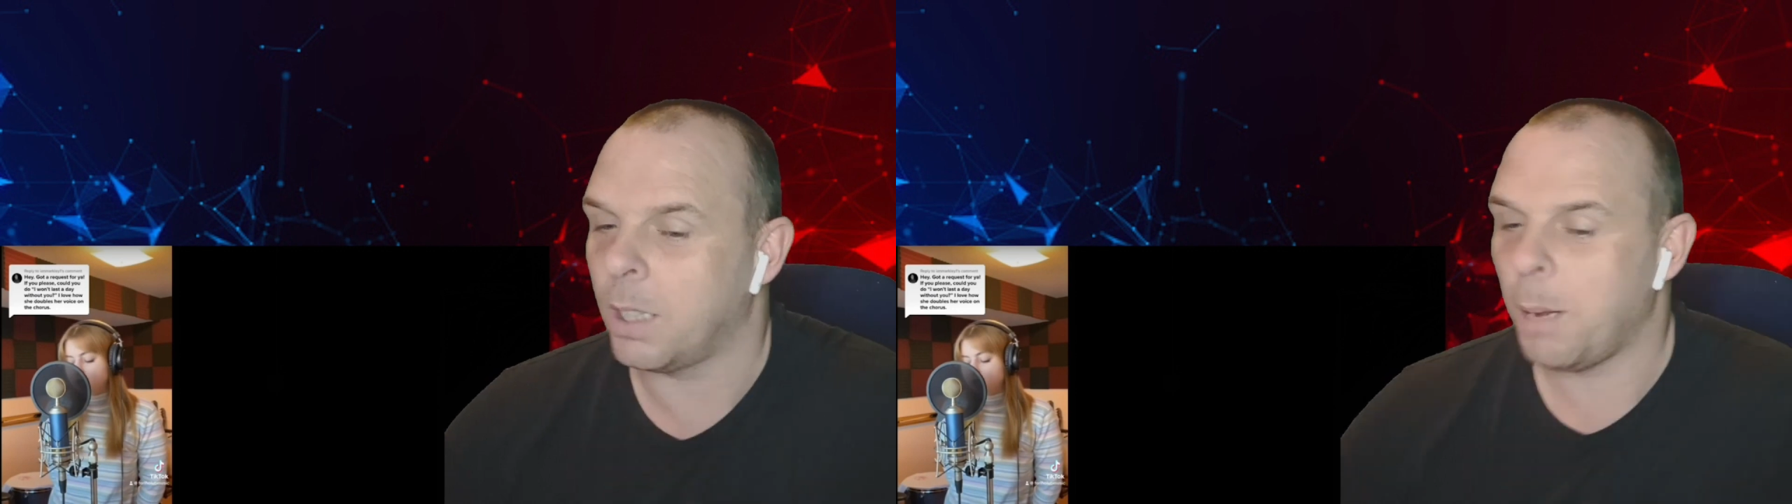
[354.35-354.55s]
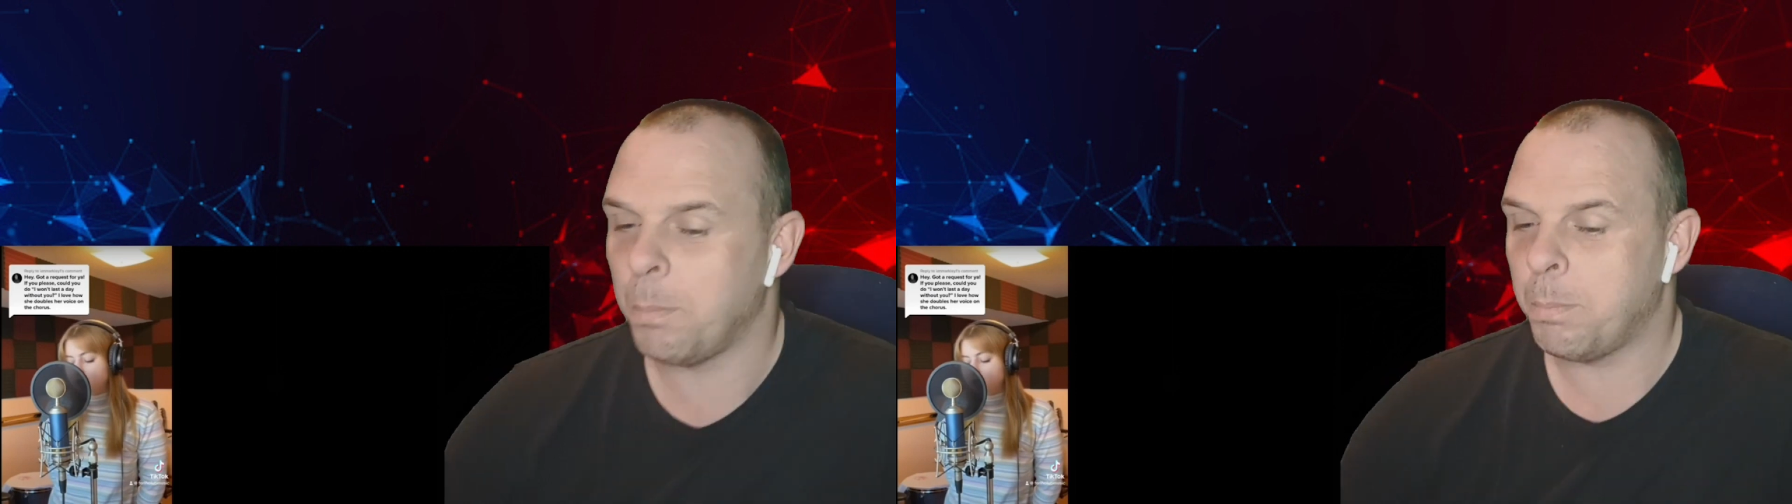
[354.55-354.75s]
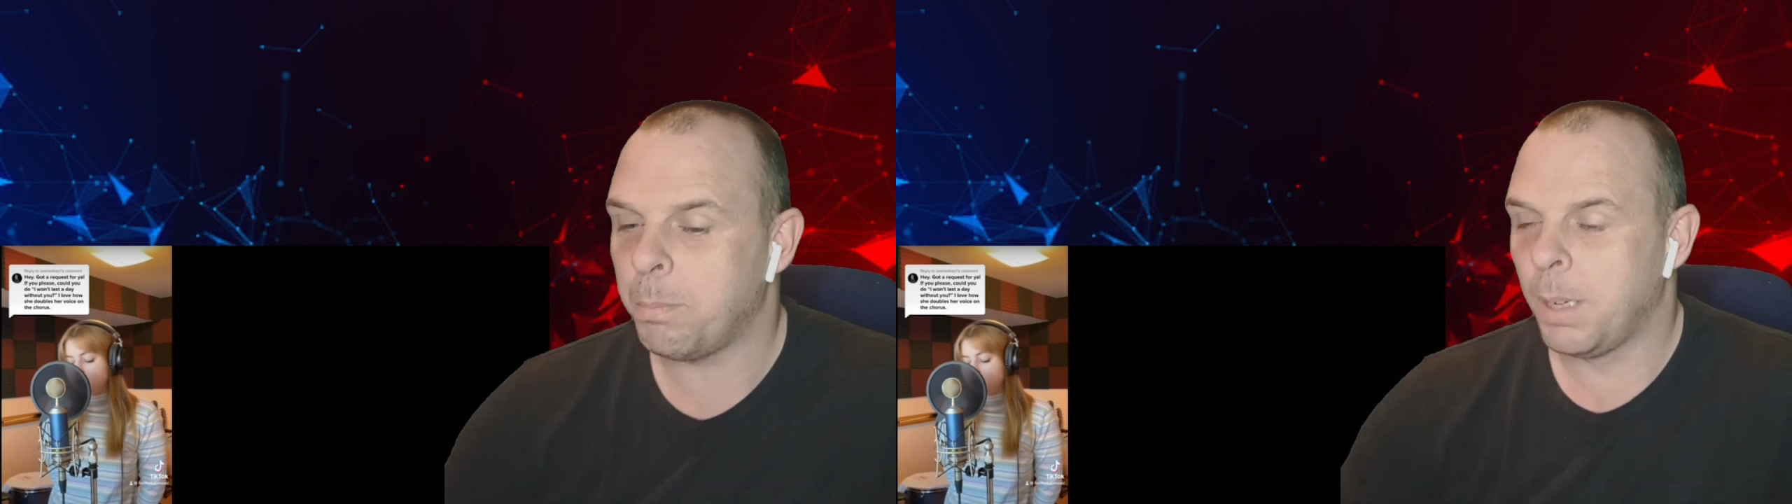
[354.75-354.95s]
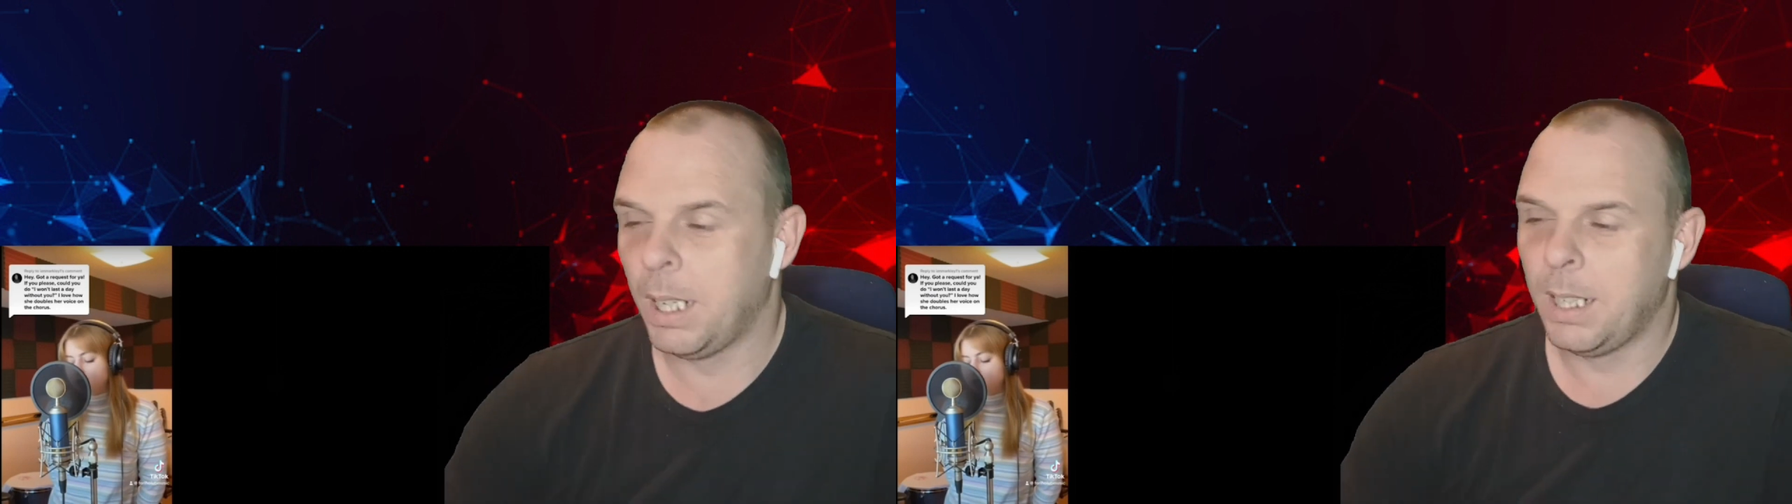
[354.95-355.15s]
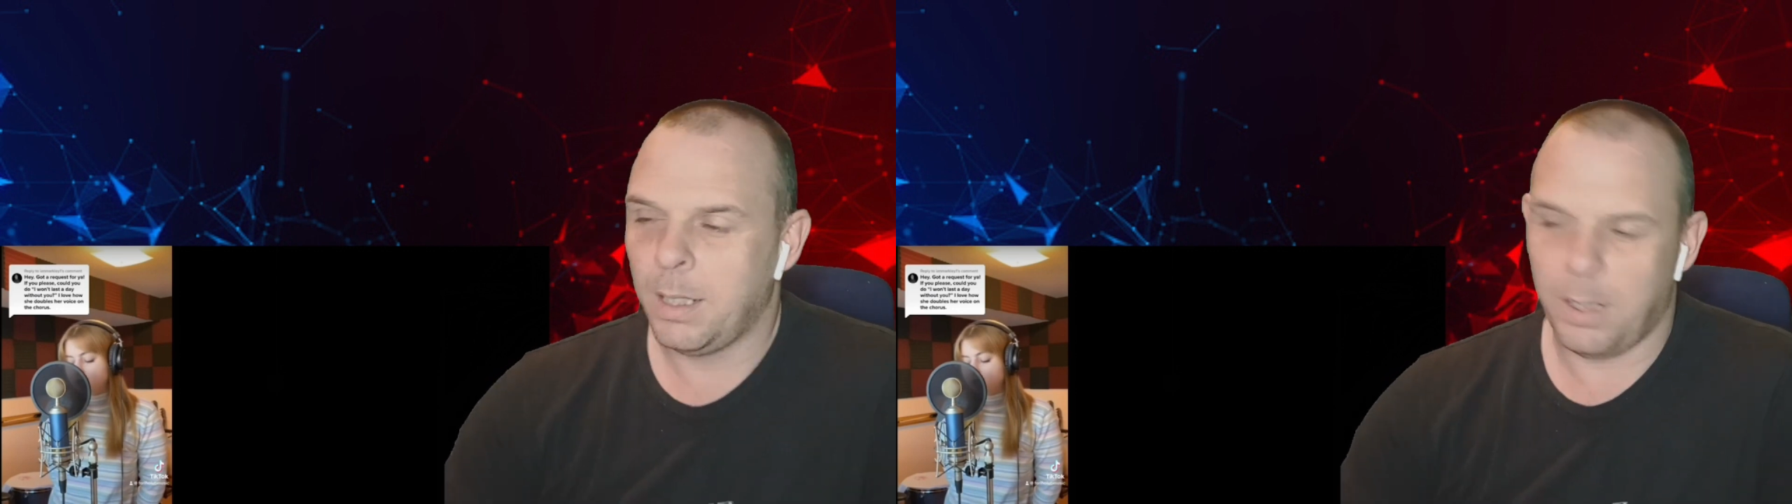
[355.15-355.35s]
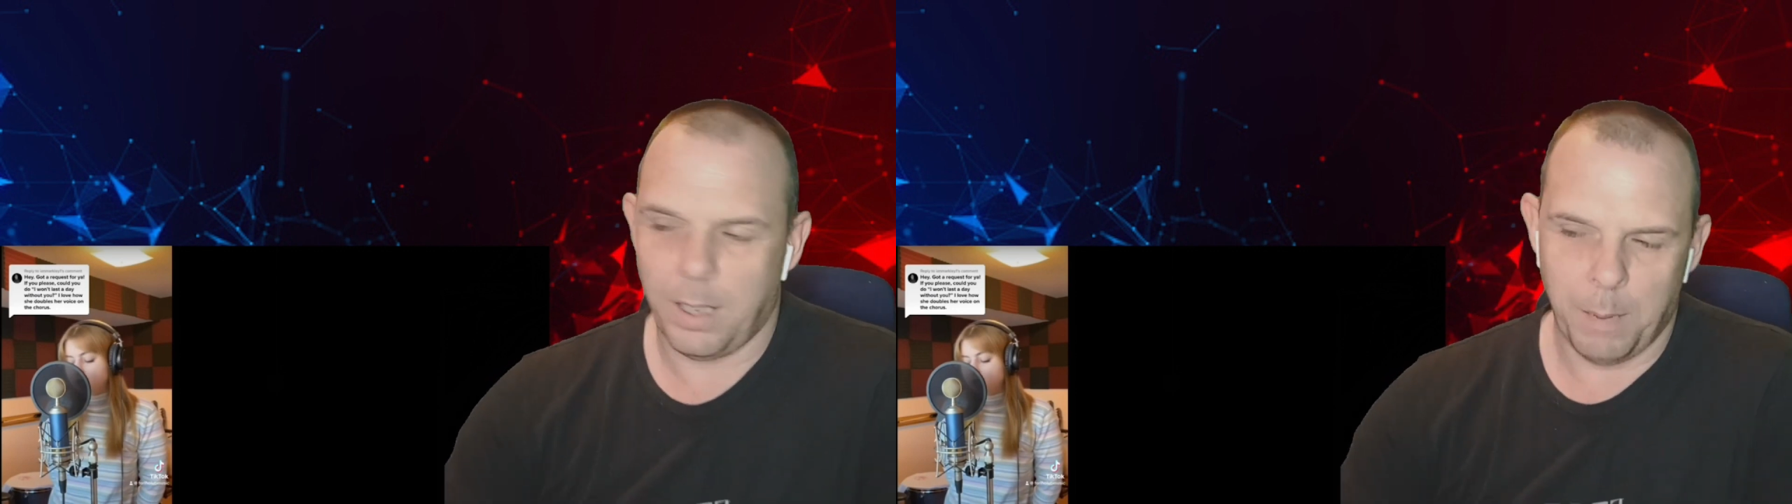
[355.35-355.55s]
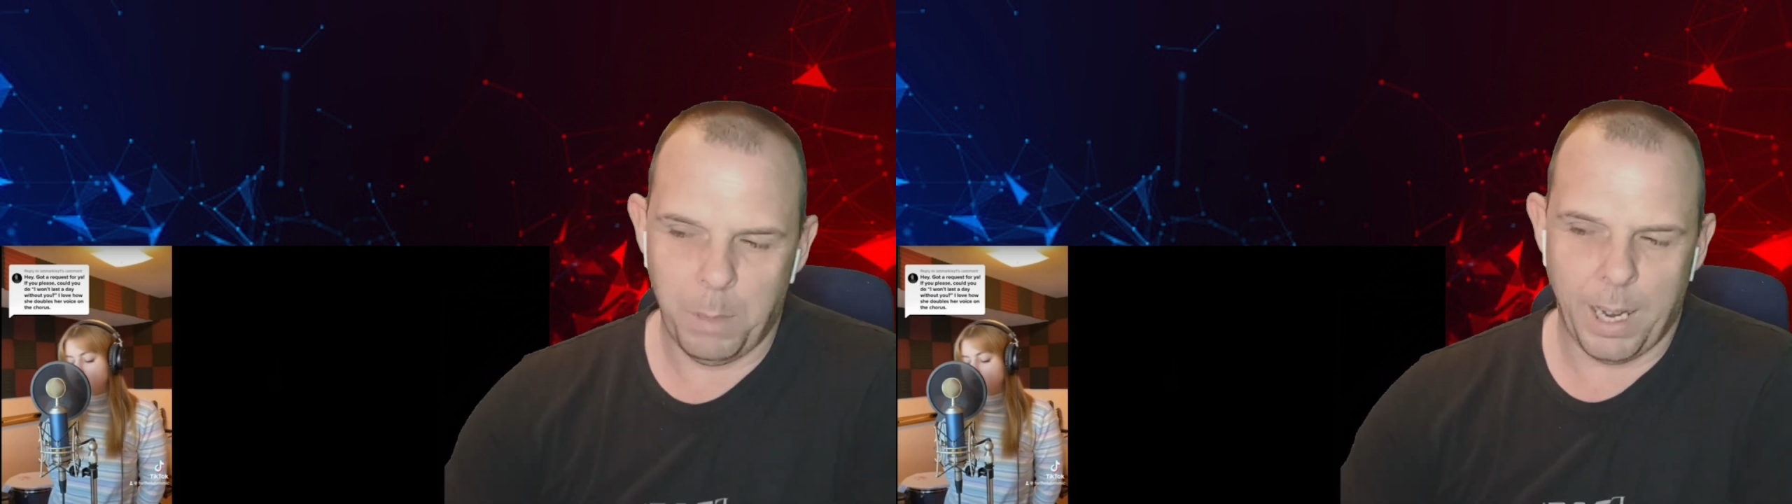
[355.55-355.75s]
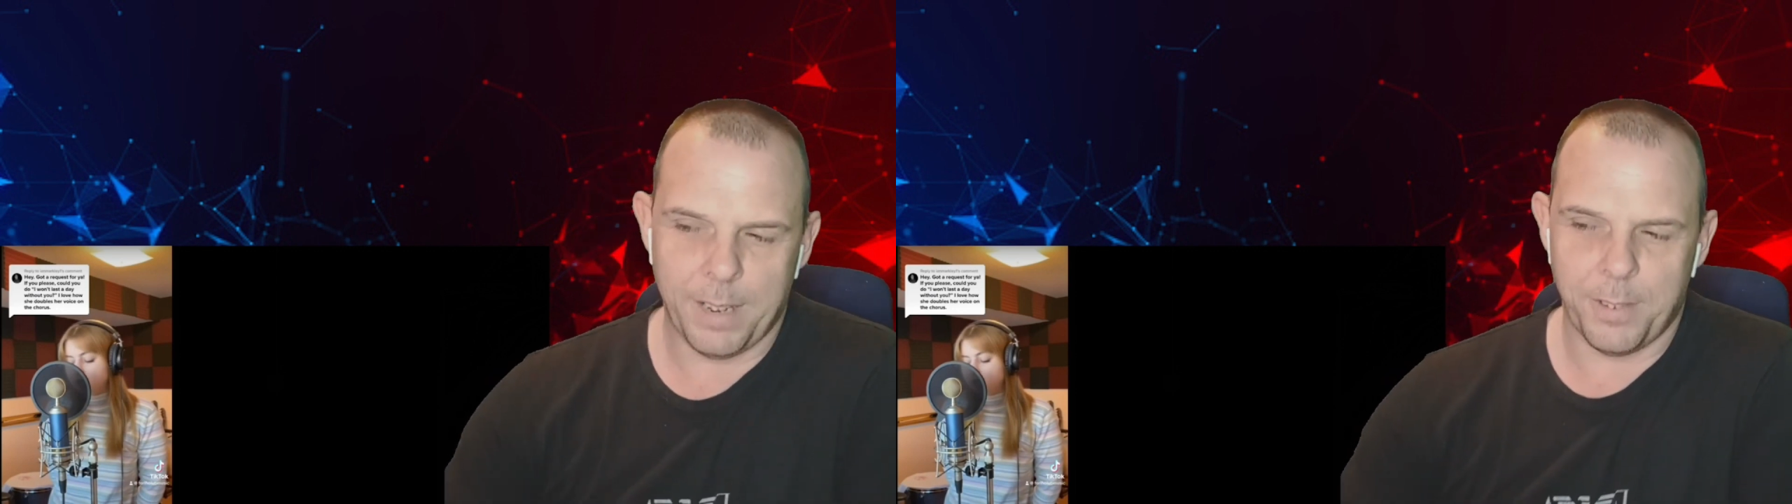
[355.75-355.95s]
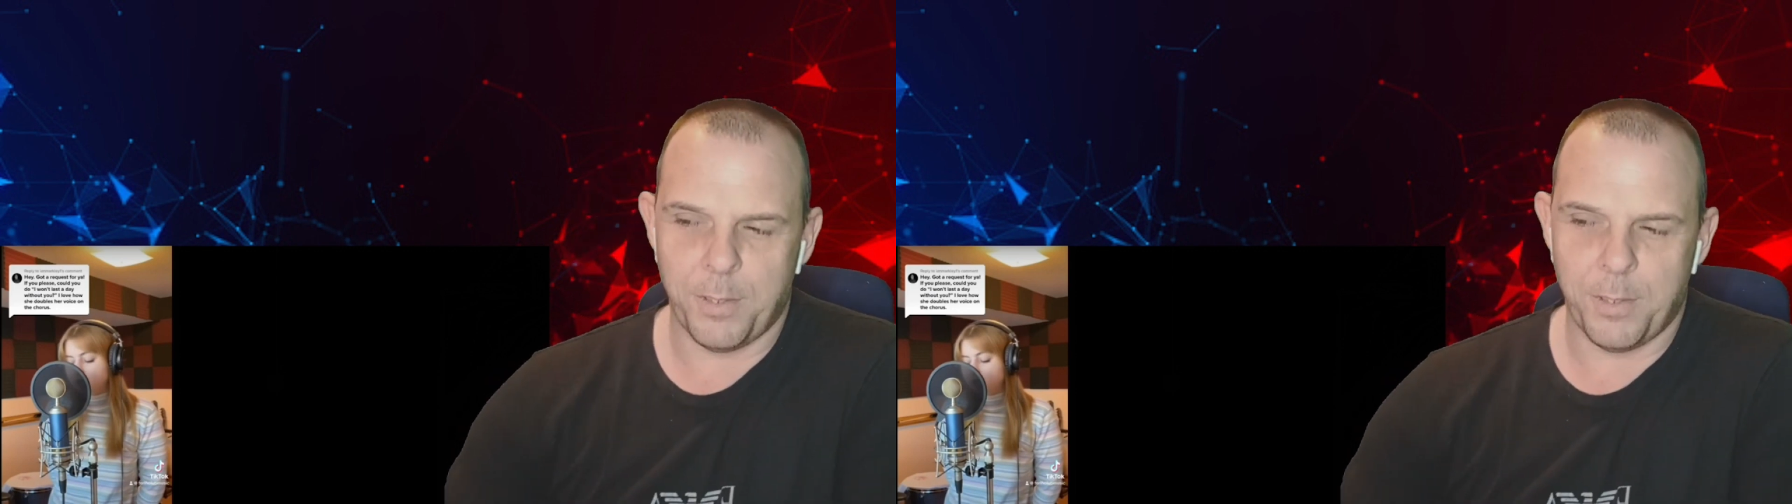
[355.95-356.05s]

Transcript: I'm I'm like